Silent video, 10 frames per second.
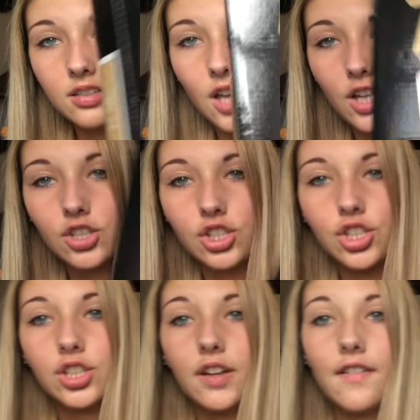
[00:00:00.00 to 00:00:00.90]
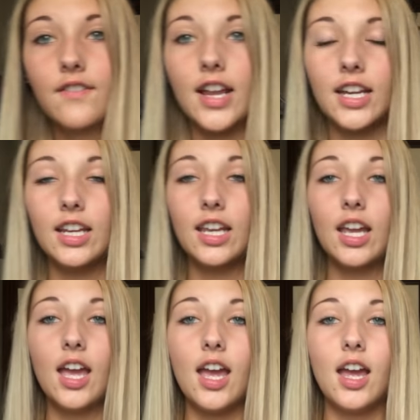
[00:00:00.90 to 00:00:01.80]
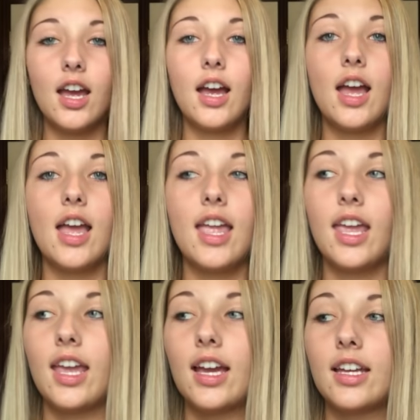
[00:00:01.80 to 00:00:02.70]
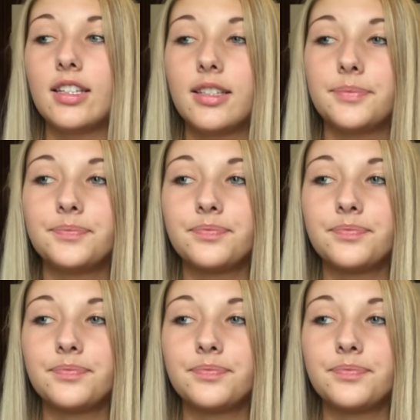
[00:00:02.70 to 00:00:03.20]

Touch Vanity and